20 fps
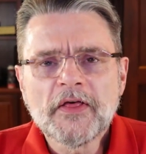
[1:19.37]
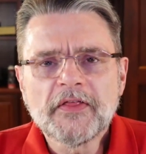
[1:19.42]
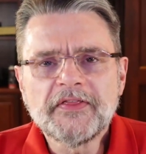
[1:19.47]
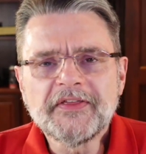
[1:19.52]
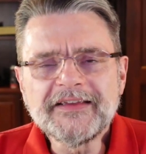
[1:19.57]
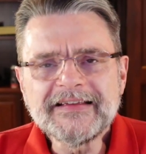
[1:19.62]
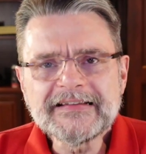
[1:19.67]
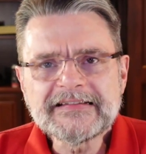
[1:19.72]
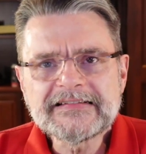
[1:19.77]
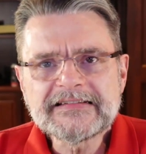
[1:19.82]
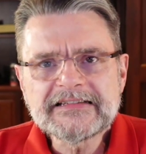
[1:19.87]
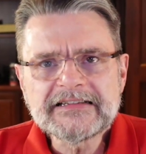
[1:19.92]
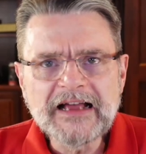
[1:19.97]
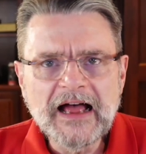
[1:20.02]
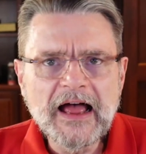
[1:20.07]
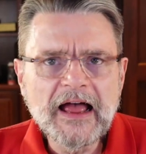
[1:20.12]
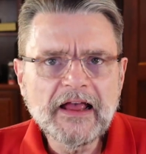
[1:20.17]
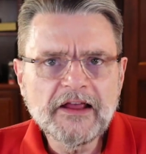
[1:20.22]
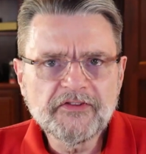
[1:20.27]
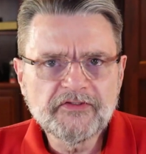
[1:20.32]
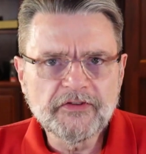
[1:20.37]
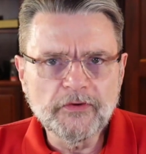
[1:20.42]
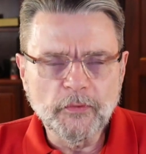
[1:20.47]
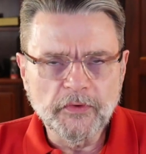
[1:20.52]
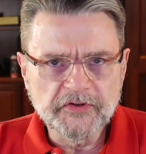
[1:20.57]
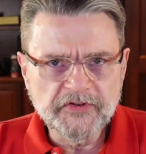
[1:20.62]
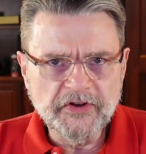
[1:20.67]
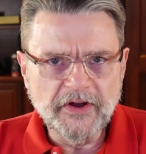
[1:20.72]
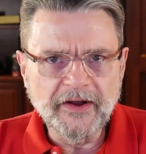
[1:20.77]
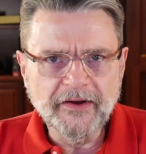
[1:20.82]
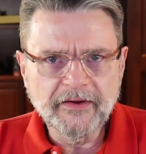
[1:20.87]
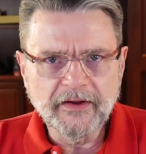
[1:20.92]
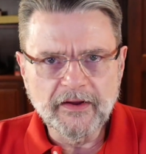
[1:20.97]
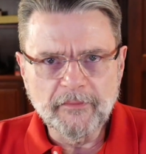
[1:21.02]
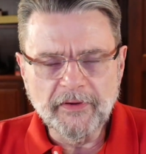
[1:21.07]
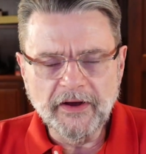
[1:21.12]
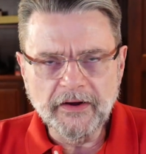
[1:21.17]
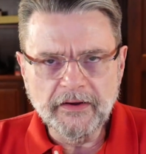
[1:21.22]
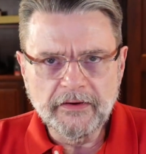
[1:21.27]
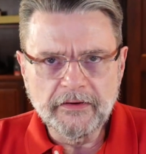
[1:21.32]
The size that we're talking
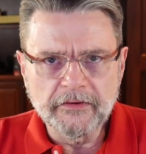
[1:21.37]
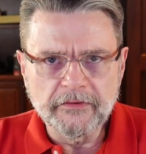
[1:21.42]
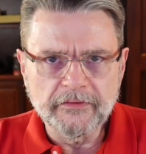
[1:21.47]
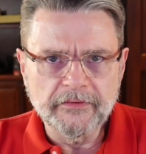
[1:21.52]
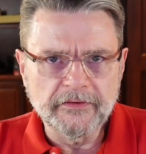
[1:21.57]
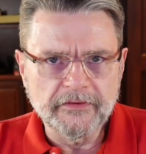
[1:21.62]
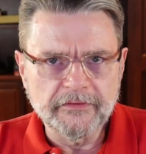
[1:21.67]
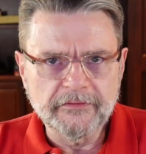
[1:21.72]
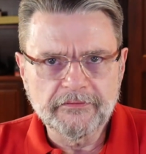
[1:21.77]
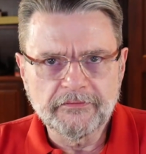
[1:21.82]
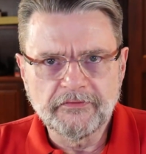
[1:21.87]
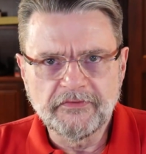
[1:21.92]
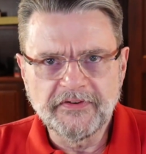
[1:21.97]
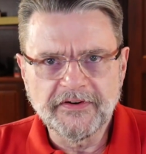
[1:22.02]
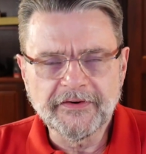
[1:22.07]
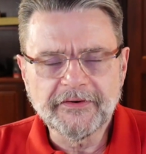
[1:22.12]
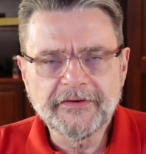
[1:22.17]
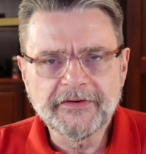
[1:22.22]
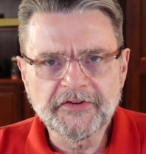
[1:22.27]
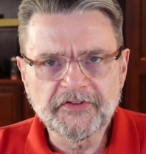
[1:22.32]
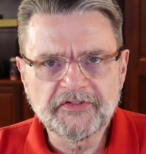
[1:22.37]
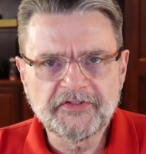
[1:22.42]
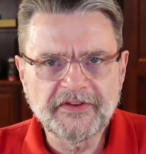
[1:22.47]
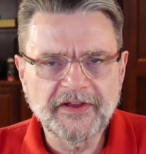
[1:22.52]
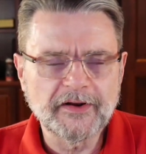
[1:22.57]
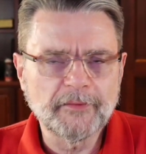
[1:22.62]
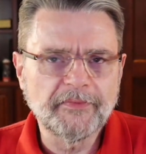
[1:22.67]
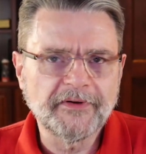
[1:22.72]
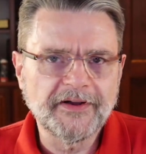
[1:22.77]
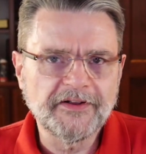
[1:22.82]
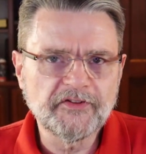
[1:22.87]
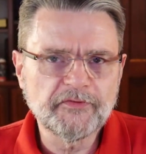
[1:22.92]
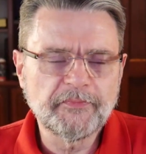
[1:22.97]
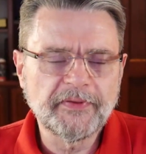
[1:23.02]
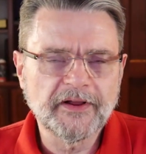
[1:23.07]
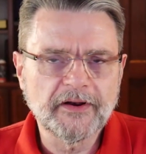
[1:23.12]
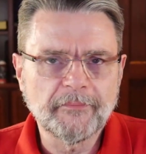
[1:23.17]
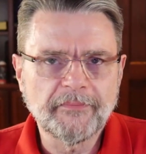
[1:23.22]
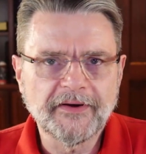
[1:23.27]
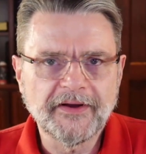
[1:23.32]
about here, the various zettabytes,
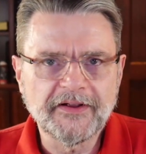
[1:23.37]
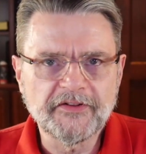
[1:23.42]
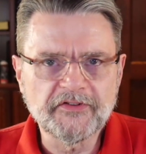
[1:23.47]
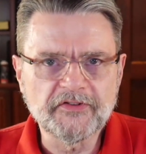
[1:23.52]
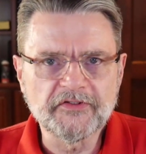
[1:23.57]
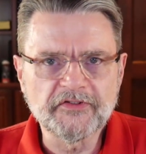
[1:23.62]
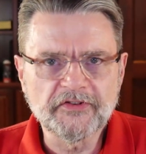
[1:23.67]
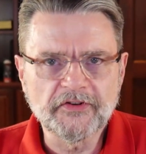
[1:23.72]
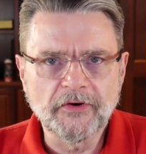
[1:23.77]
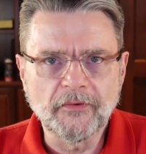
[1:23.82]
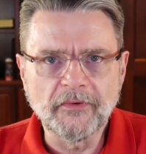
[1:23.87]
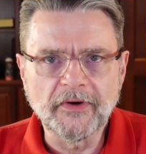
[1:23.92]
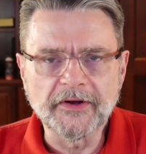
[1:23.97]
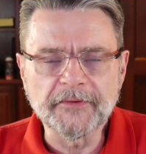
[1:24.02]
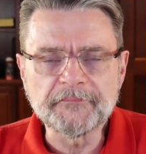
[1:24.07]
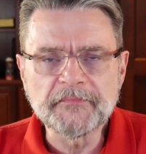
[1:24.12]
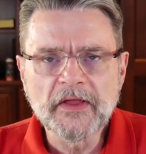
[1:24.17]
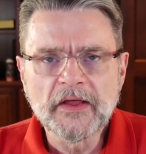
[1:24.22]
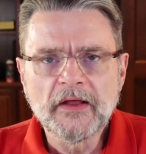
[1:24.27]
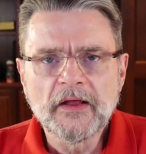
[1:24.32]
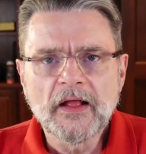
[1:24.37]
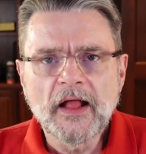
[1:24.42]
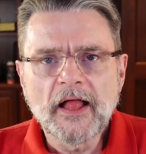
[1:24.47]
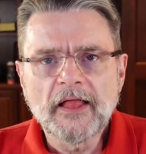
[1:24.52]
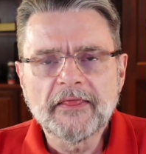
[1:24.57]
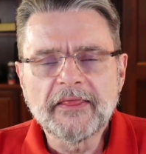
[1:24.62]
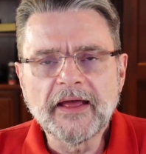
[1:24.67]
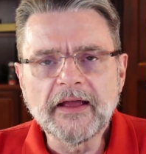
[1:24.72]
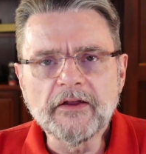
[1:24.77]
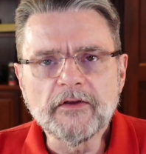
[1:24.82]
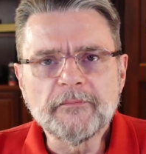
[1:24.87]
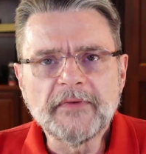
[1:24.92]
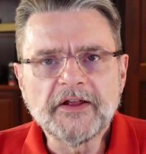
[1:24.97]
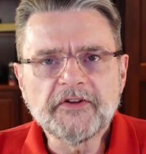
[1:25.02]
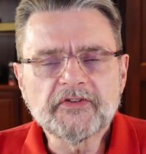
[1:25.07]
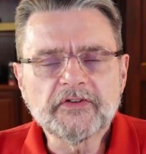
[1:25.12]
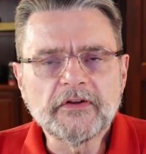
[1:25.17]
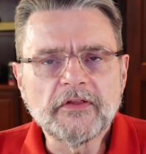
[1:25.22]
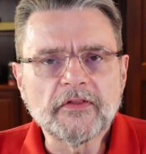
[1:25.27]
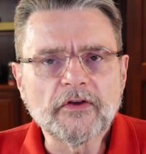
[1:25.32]
petabytes, and so on, that you
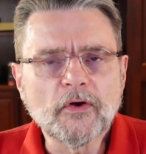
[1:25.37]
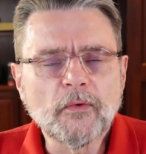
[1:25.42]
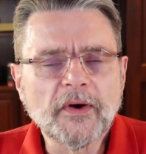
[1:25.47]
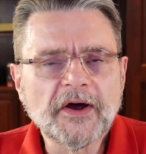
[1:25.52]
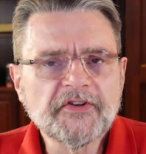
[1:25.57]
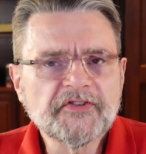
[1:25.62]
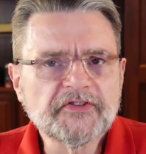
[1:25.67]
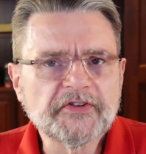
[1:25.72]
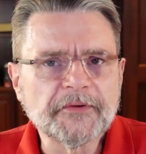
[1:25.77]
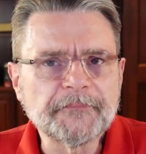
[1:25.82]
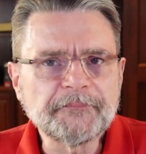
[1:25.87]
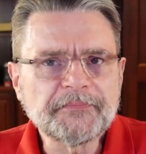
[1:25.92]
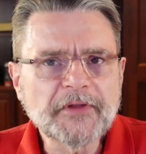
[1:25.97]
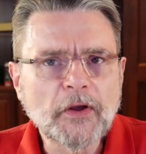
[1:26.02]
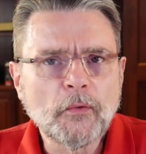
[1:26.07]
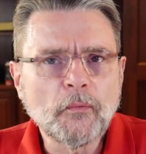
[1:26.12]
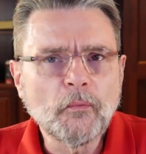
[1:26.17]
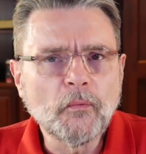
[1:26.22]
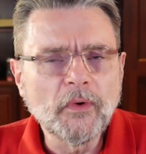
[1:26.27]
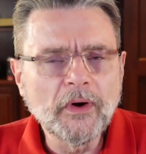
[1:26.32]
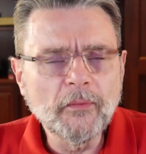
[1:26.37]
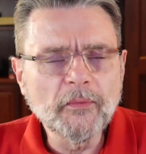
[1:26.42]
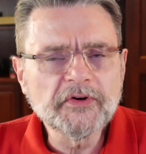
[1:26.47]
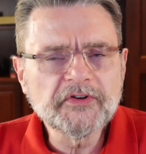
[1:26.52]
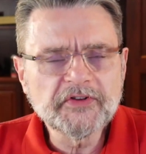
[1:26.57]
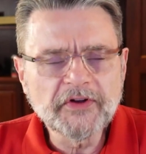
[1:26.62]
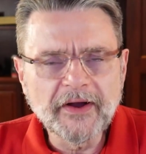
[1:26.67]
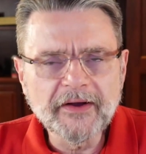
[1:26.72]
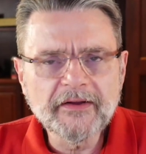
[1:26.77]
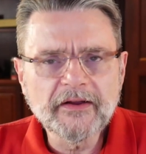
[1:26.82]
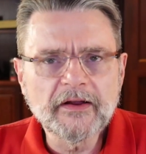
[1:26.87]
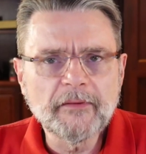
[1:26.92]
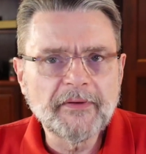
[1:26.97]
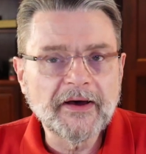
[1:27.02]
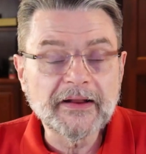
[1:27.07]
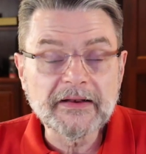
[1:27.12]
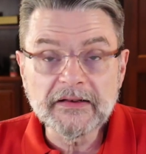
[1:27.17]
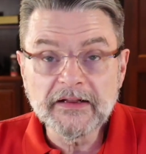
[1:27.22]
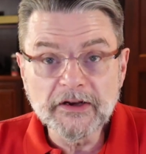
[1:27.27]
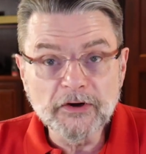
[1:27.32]
mentioned in the question, what we're talking
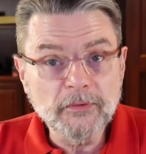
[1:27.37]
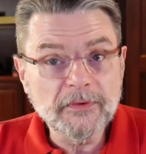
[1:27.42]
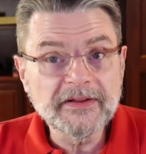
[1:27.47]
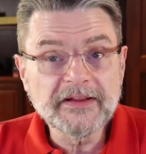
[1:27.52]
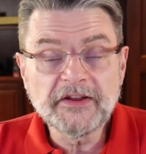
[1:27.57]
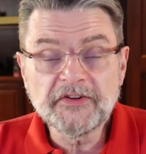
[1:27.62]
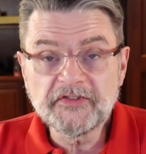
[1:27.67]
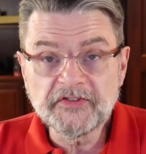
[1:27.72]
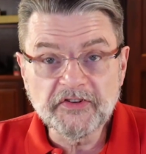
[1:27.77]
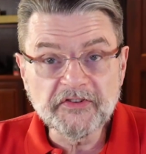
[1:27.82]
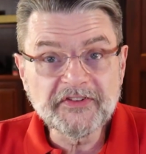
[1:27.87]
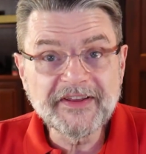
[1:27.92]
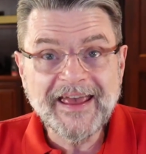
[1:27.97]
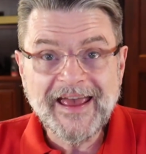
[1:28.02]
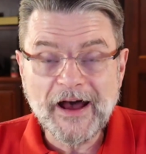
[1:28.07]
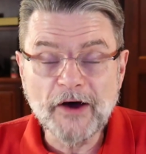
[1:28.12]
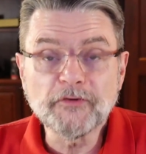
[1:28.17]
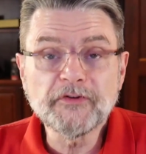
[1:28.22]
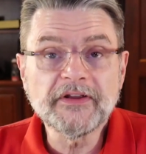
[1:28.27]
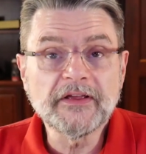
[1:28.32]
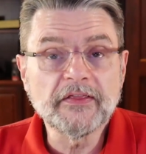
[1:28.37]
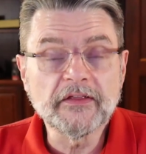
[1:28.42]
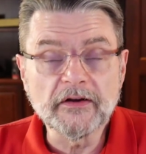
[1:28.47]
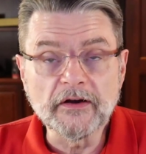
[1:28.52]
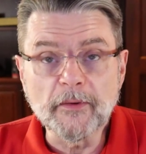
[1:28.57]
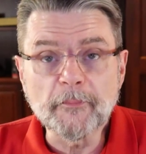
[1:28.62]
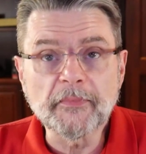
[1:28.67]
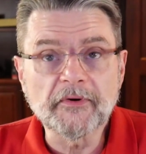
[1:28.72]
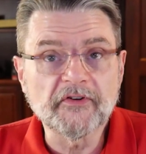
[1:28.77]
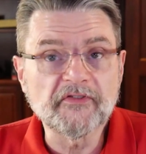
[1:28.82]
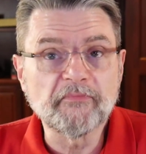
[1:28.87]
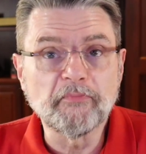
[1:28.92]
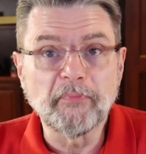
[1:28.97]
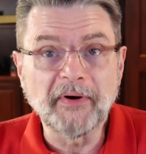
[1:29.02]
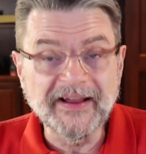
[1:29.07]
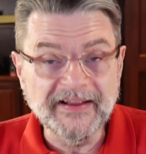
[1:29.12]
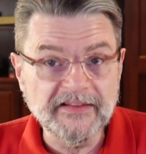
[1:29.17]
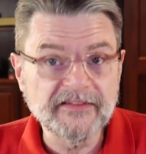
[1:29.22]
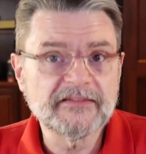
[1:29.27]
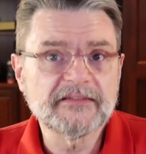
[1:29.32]
about literally is just counting the number of
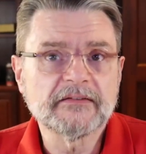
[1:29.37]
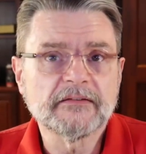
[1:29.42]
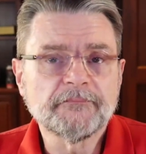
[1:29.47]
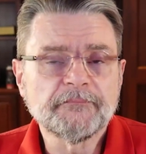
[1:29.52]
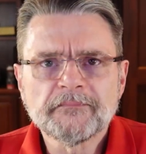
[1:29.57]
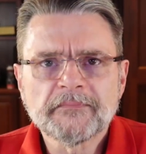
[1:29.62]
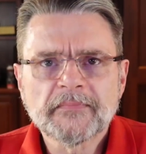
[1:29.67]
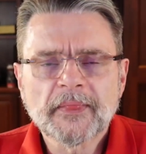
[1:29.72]
bytes.